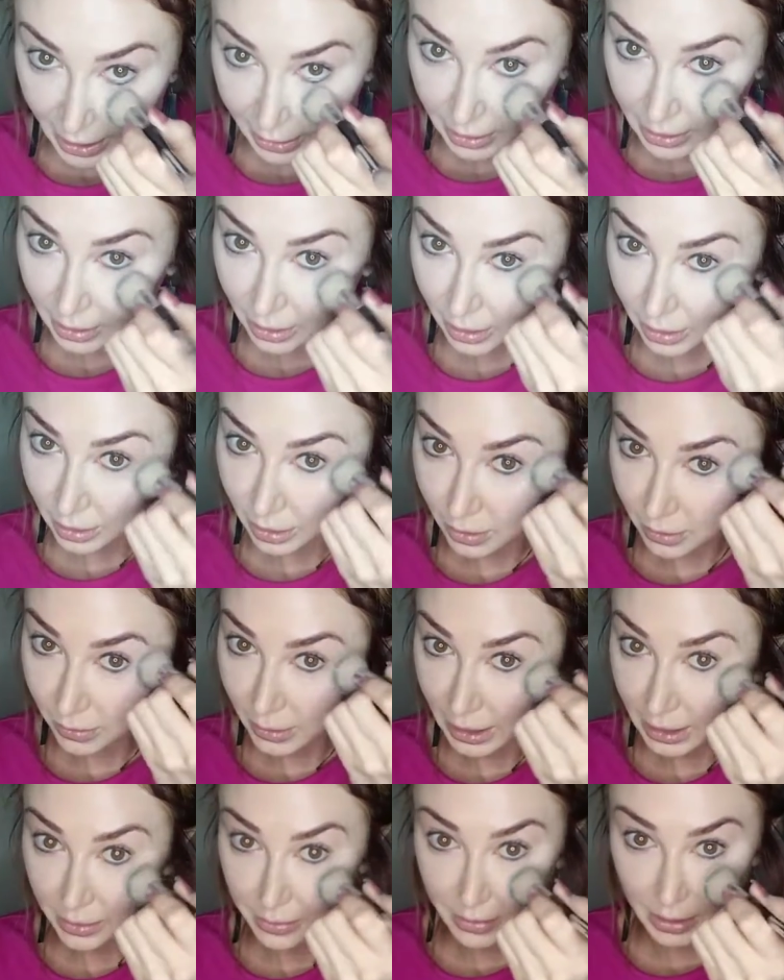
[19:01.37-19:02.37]
packing on
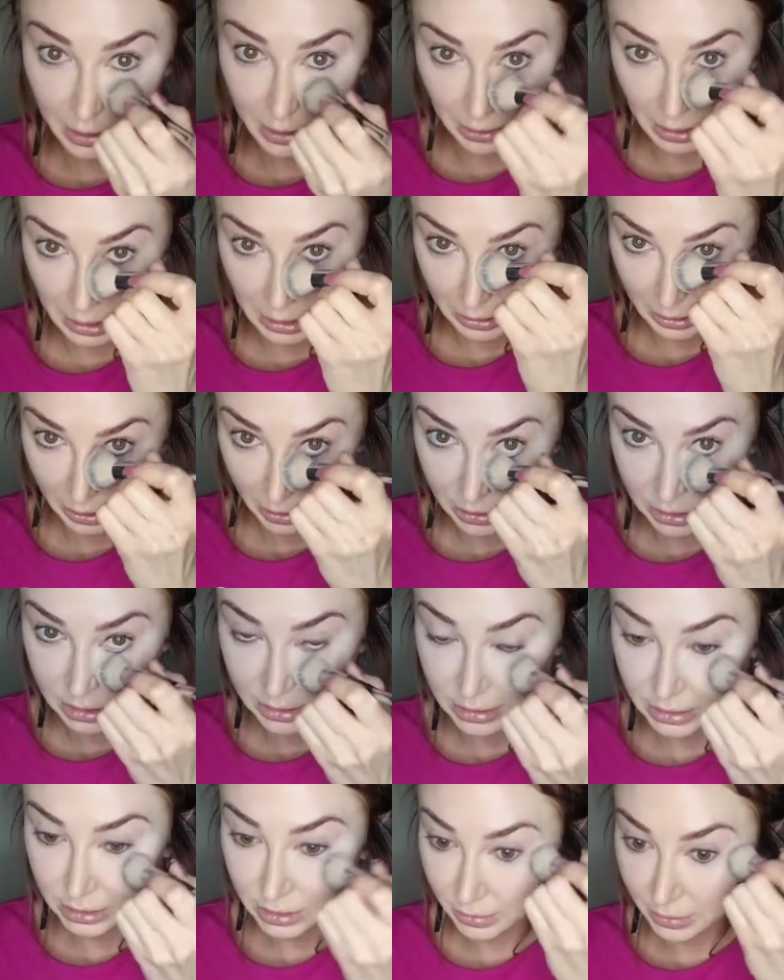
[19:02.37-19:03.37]
quite a bit right there,
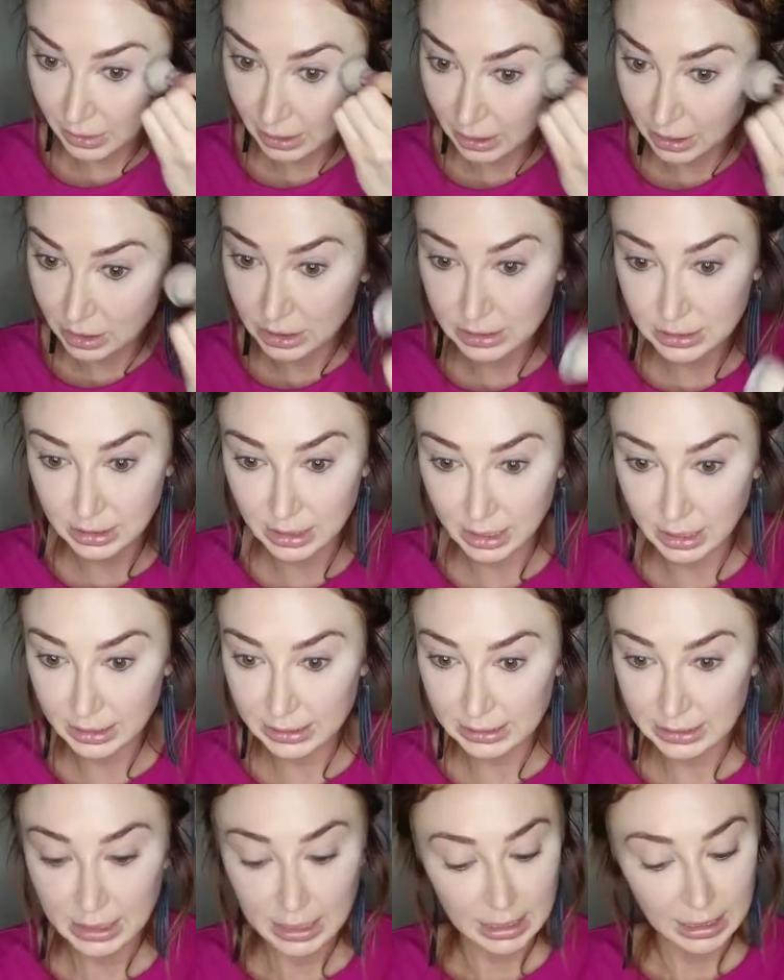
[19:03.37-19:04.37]
just so we can just
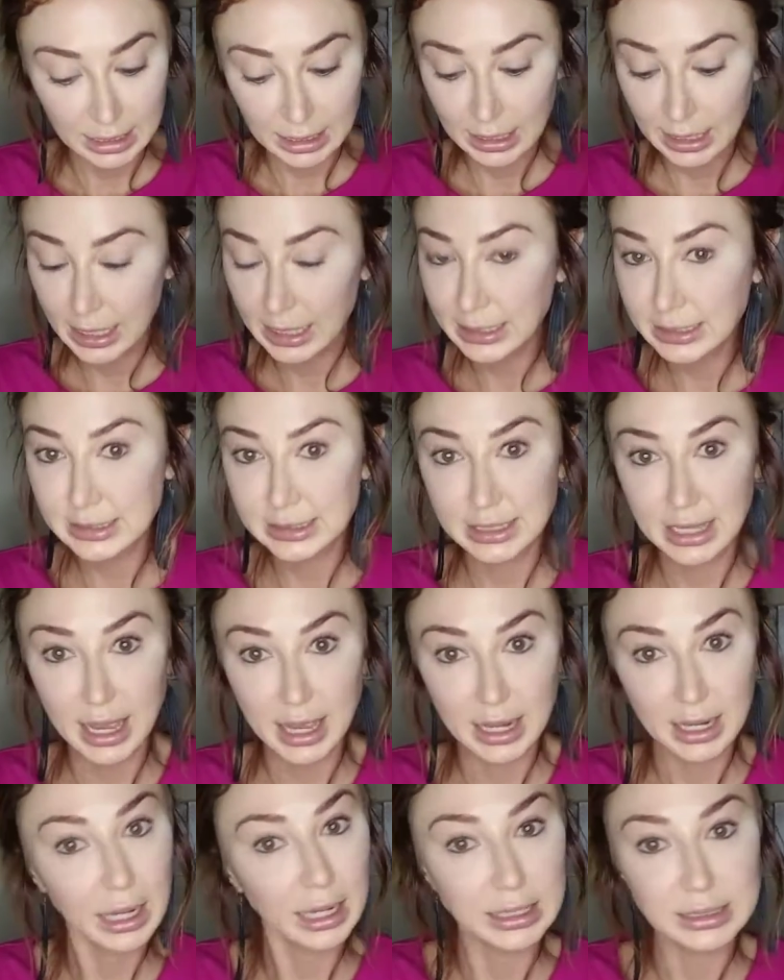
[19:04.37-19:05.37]
let it
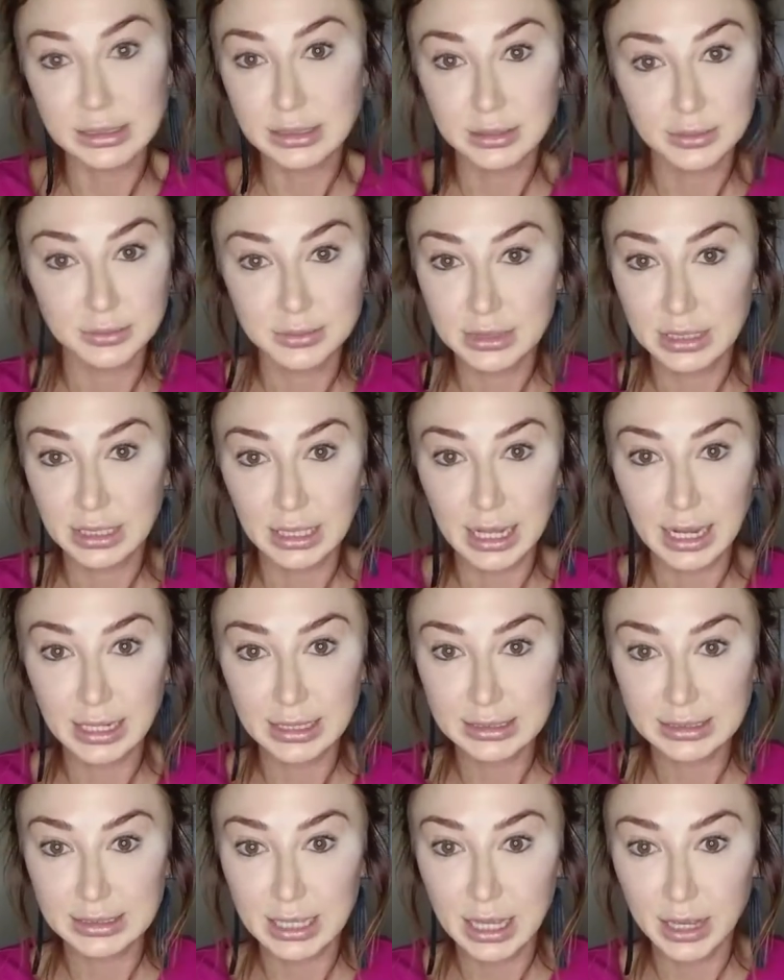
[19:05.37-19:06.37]
set. Let
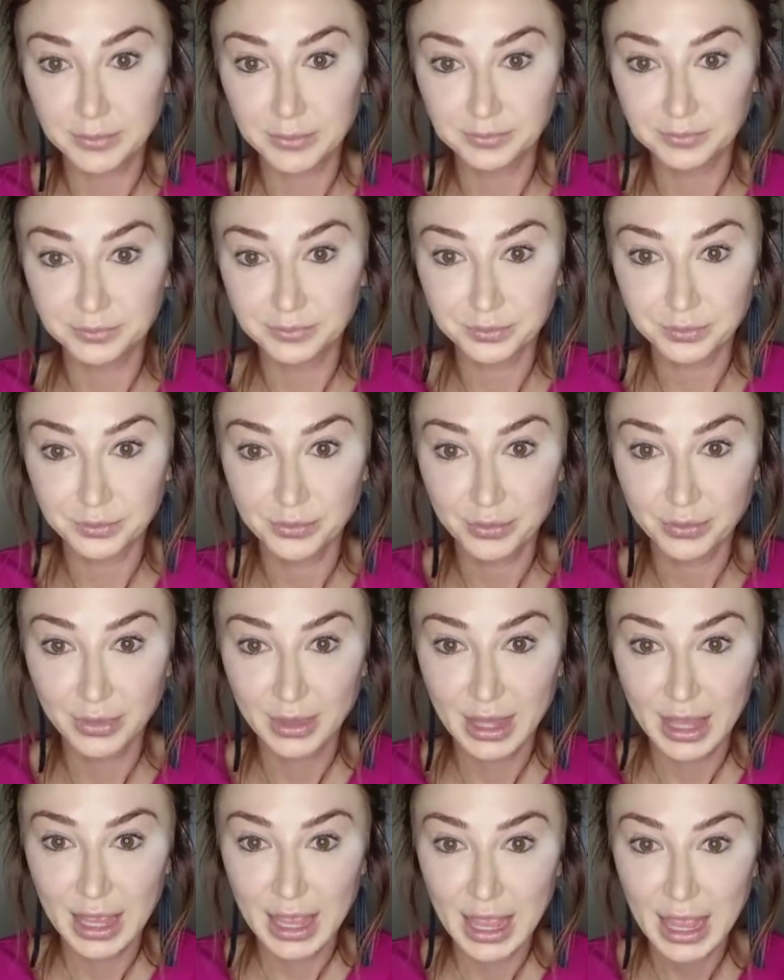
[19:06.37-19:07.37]
it set.
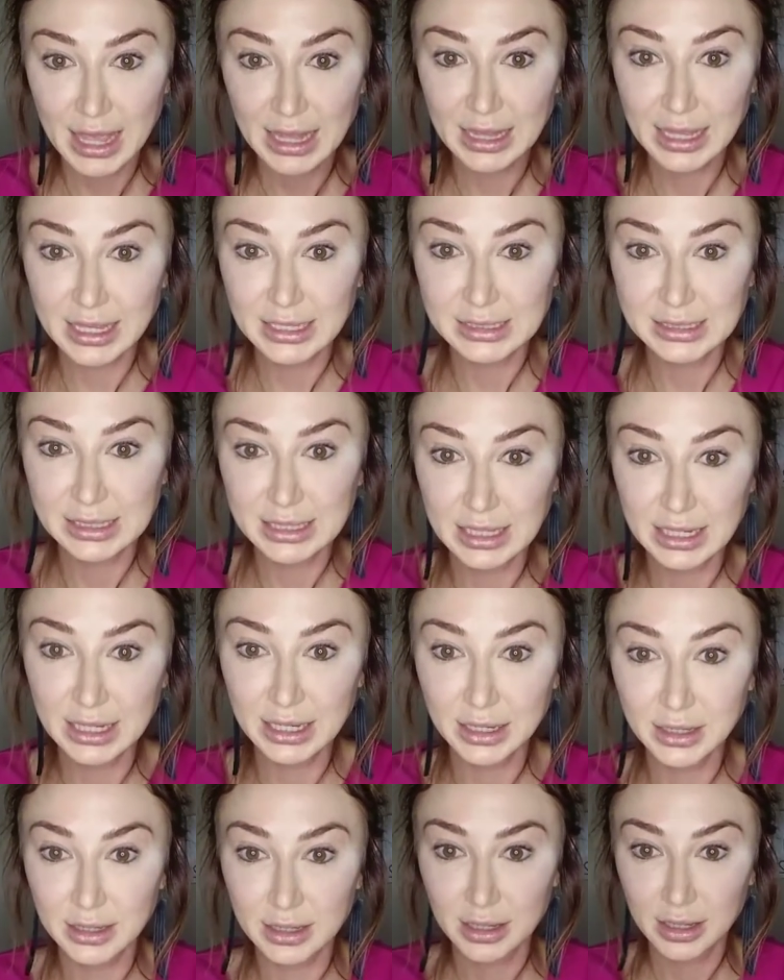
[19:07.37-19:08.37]
Hey,
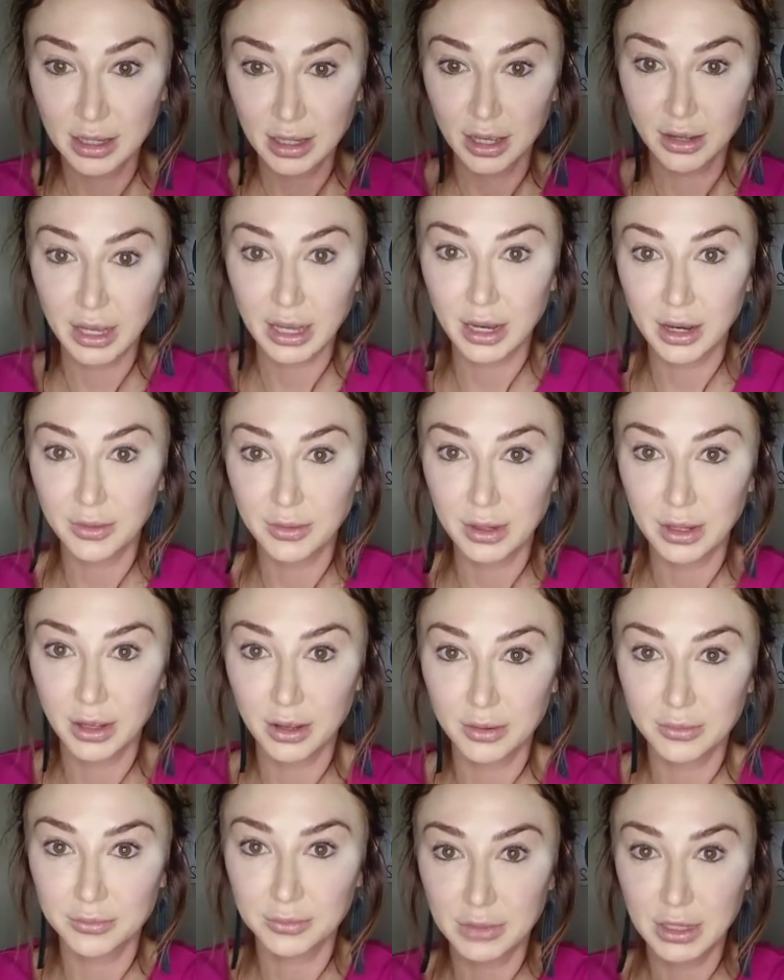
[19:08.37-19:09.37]
Lacey. Okay, here we
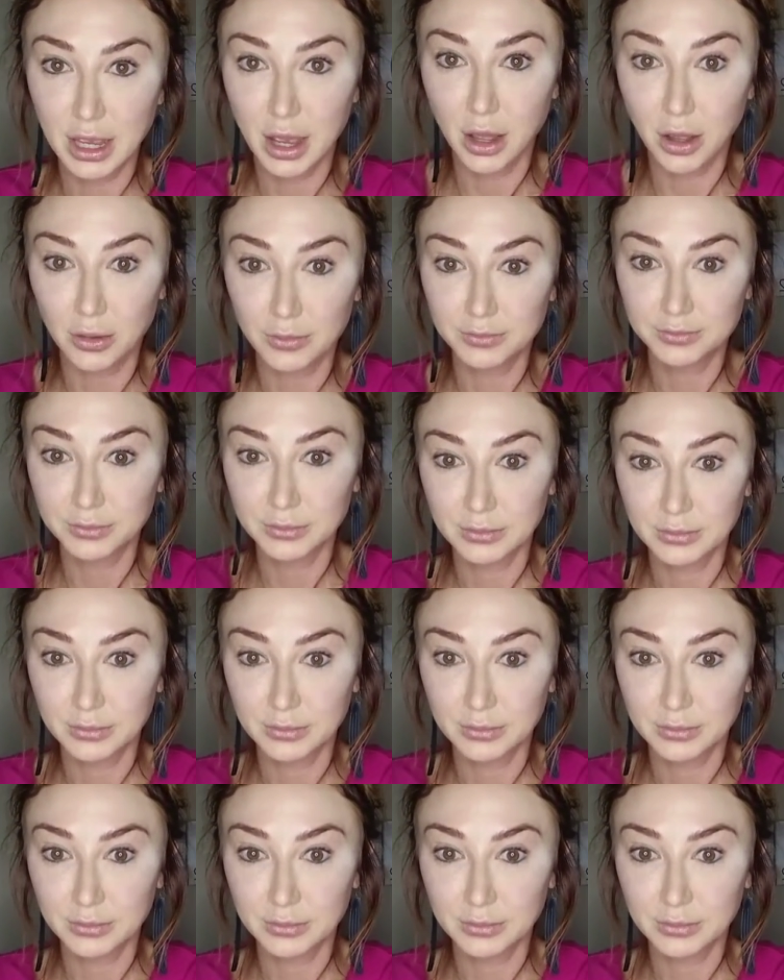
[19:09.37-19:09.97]
go, y'all.